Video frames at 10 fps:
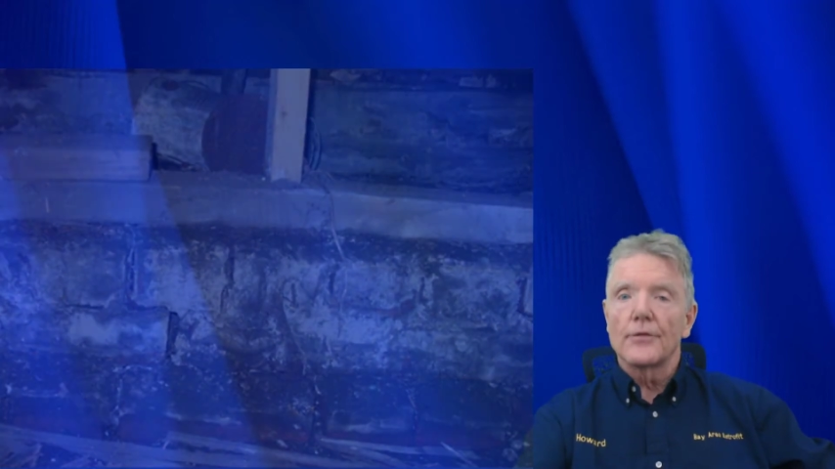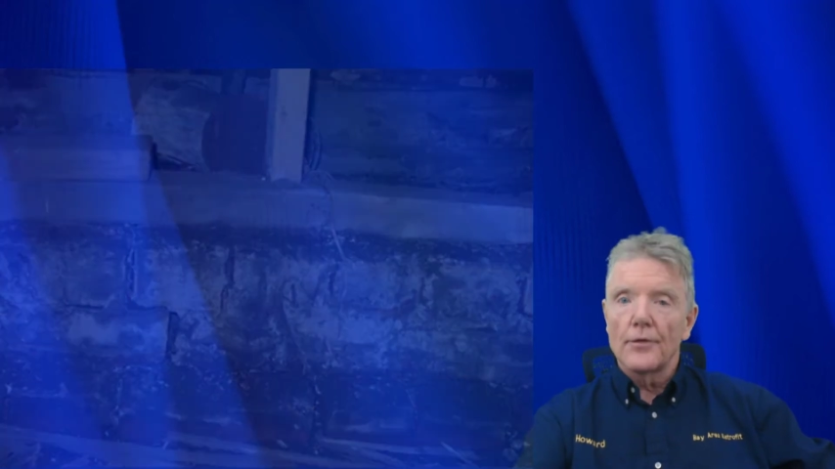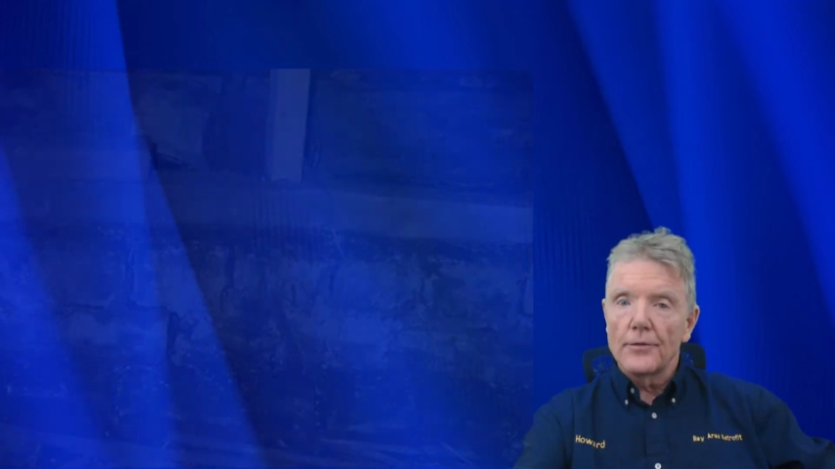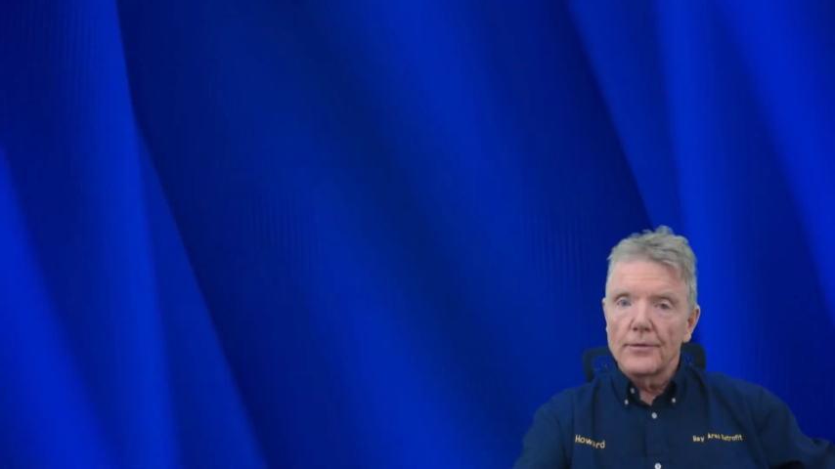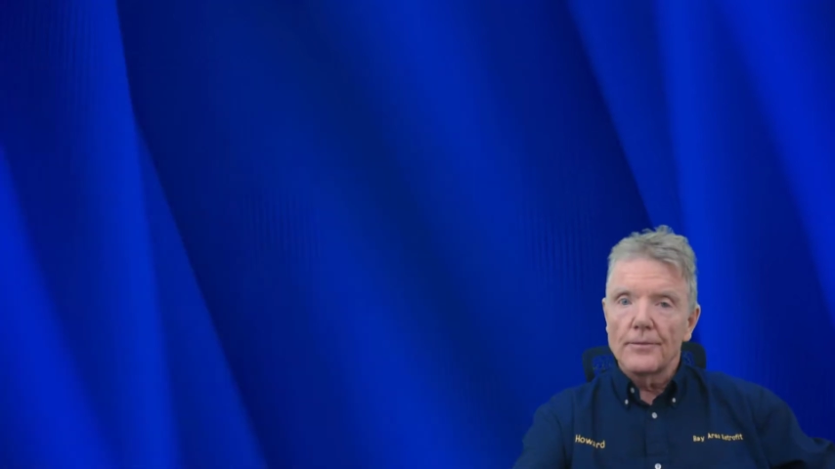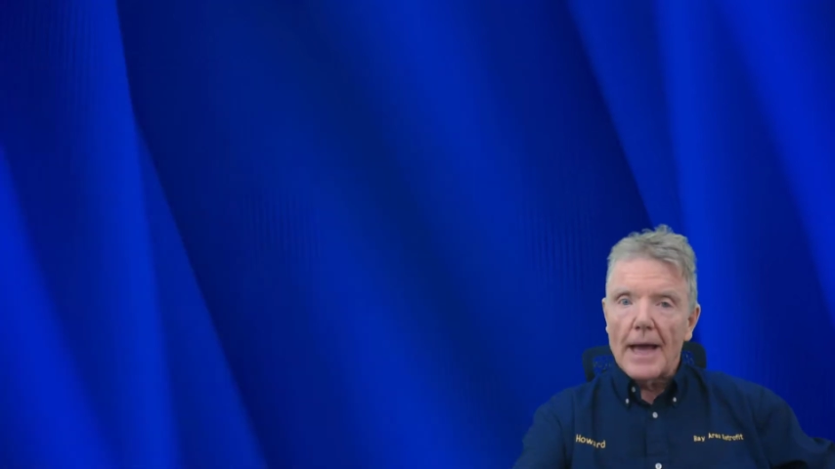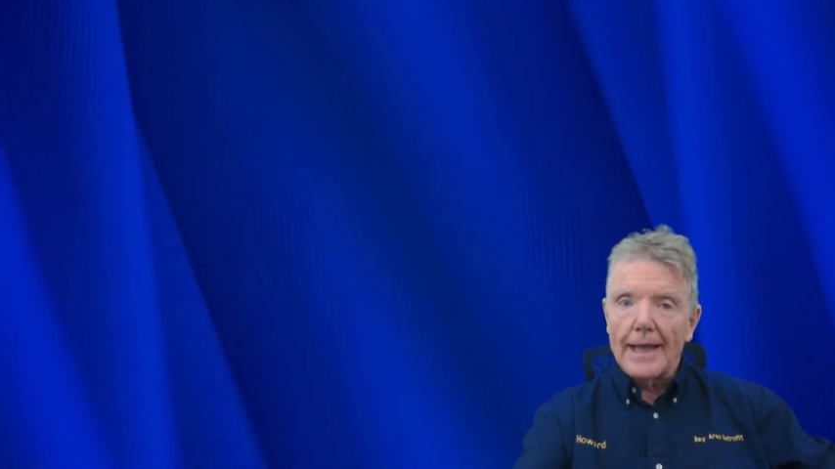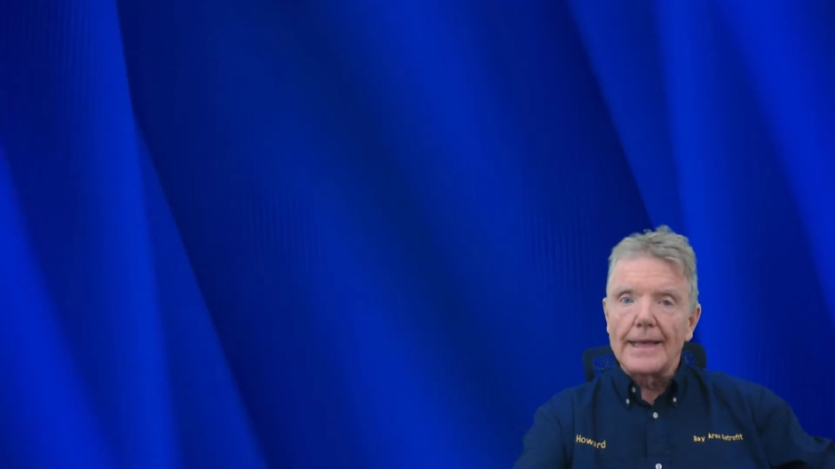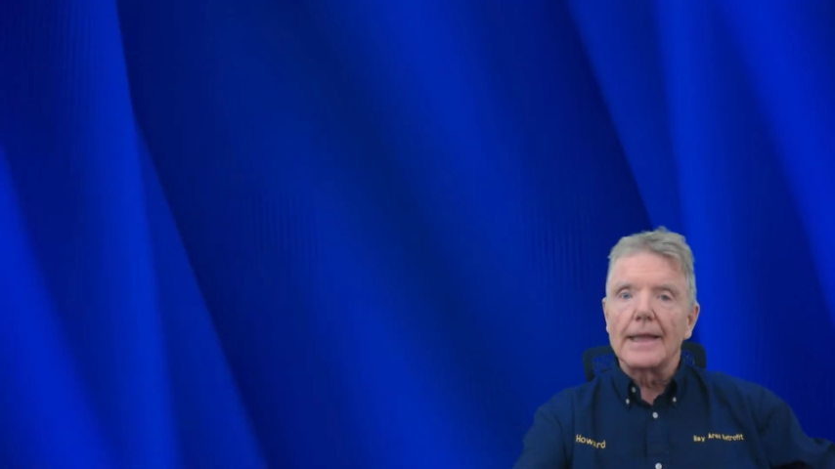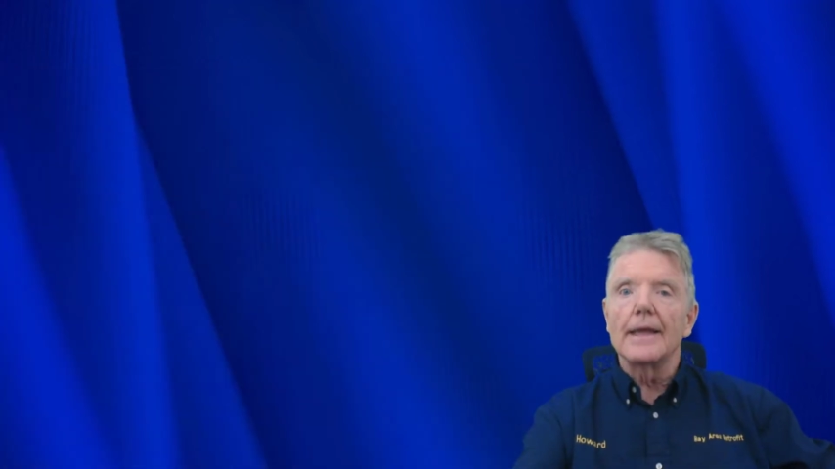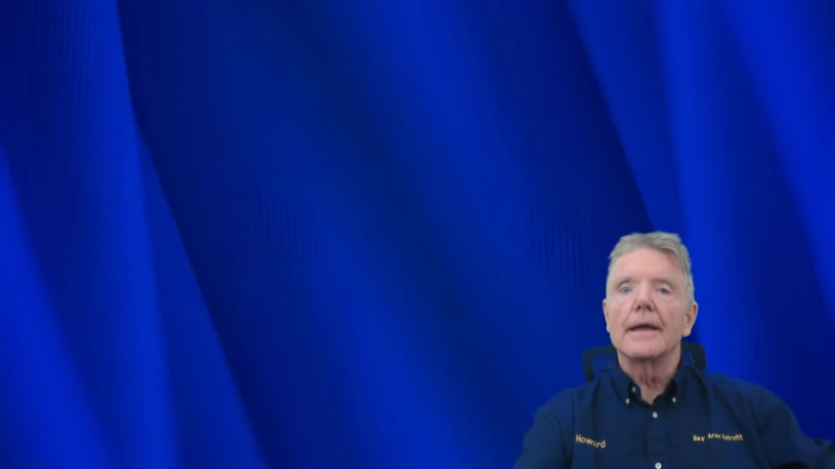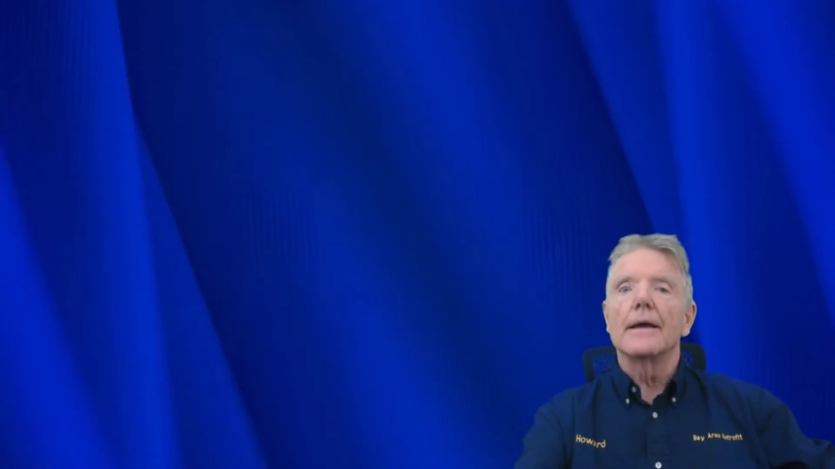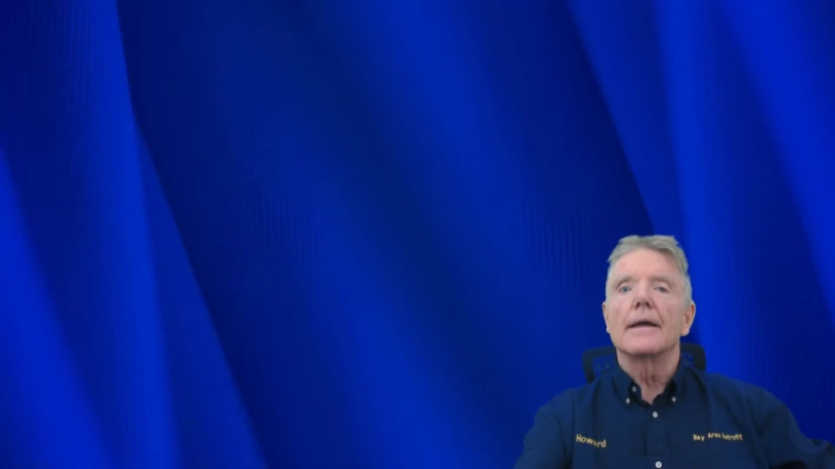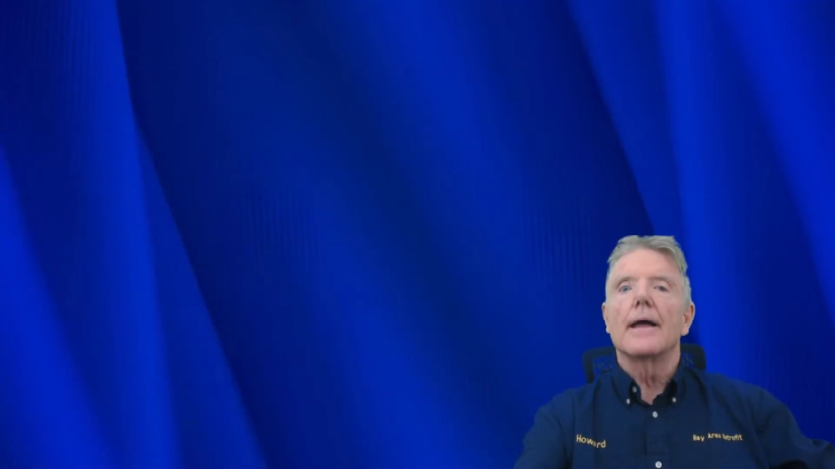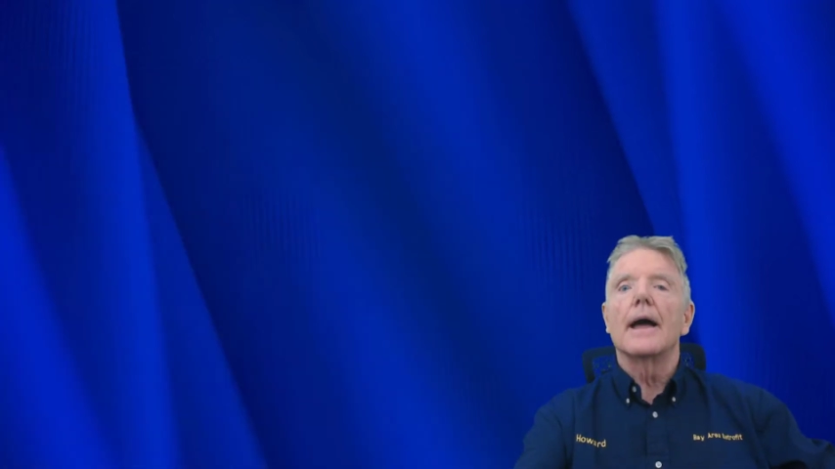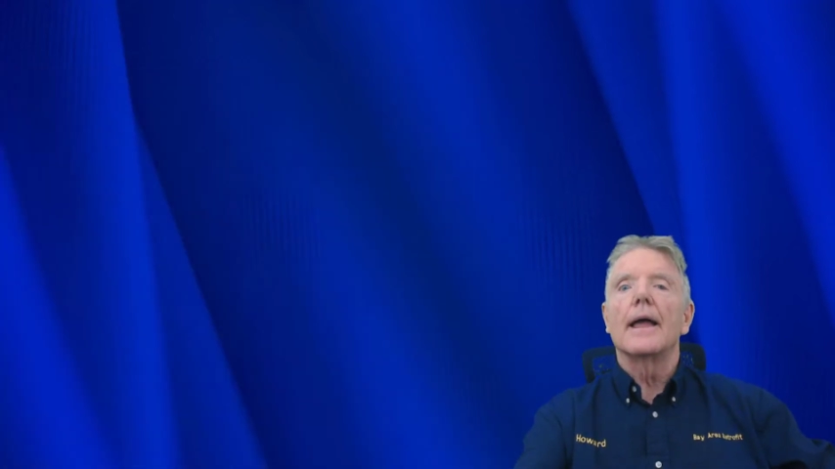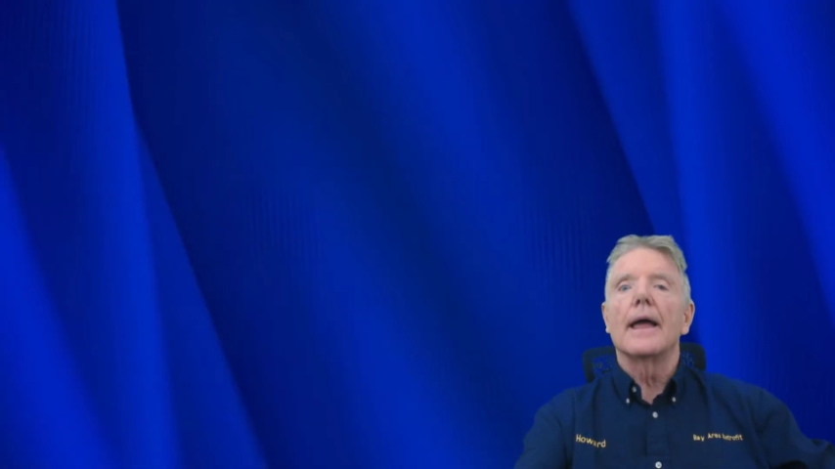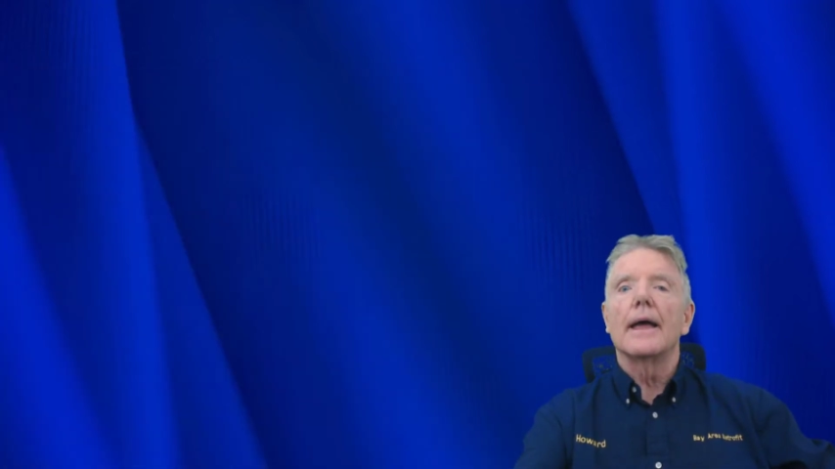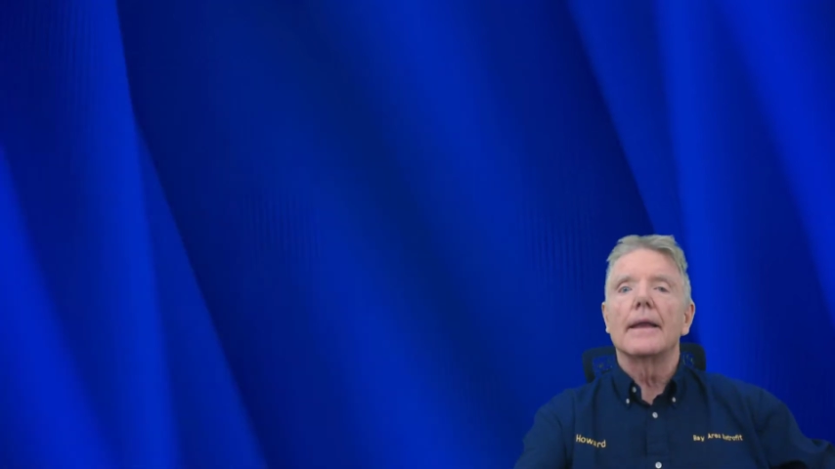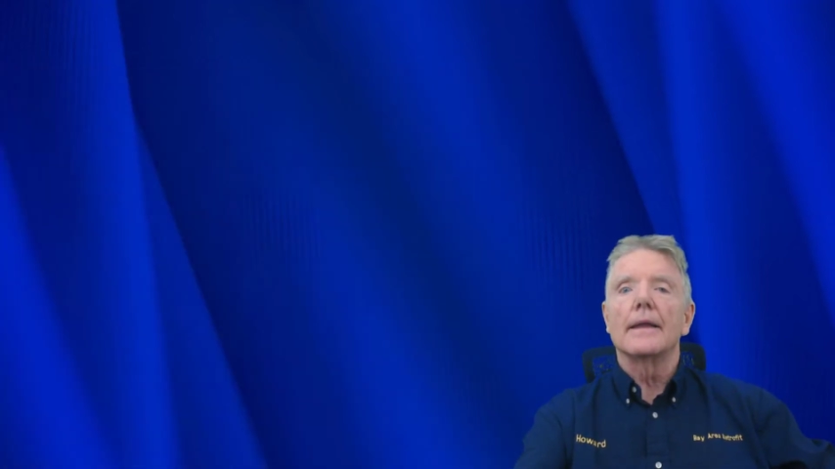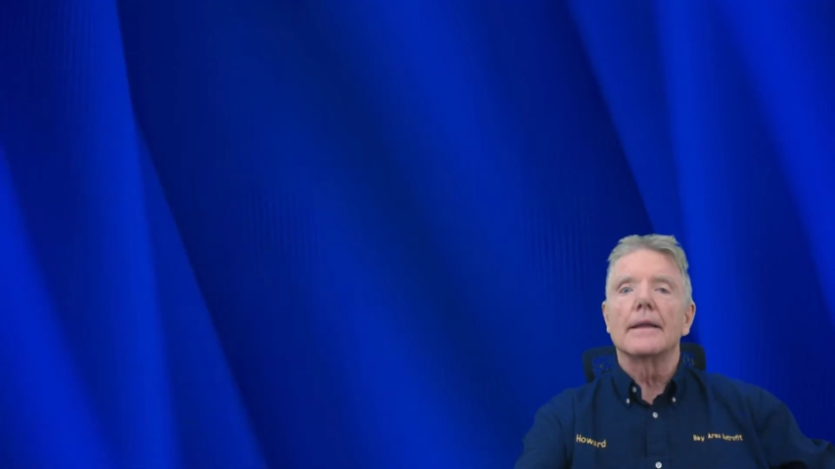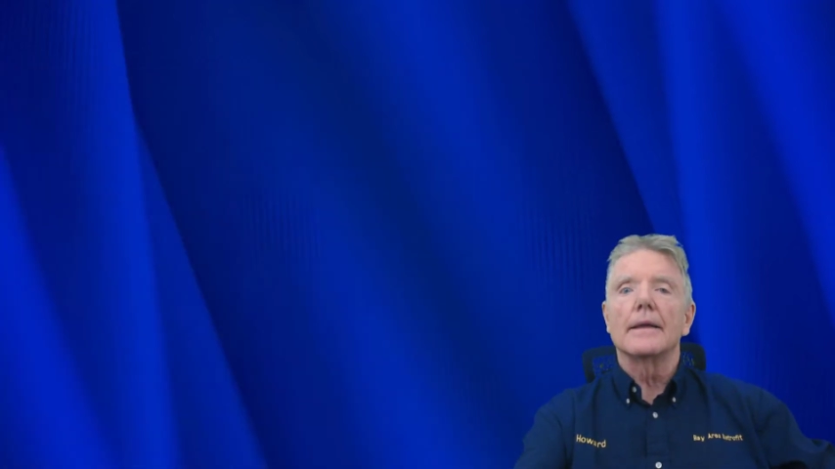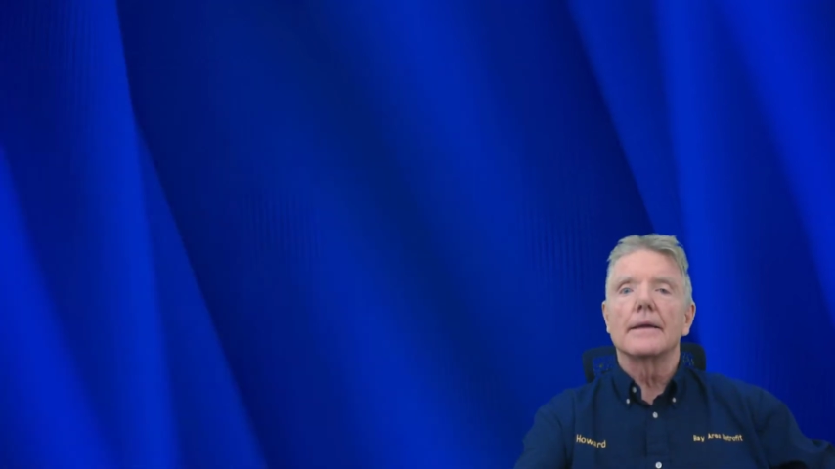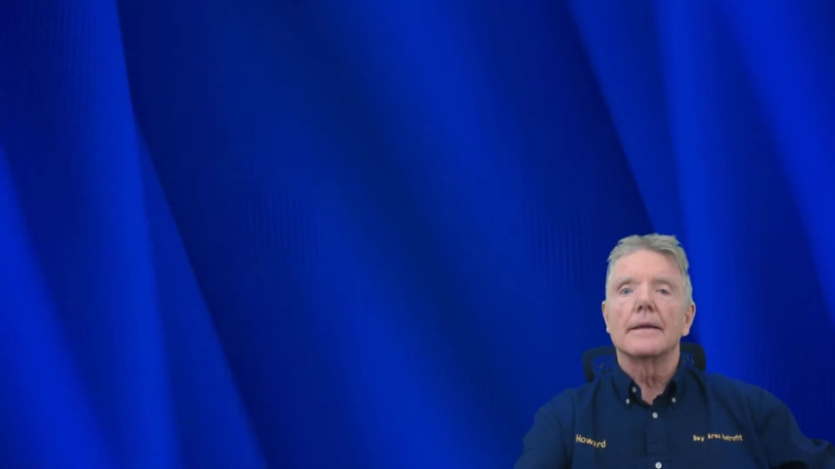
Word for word: this whole idea, I had it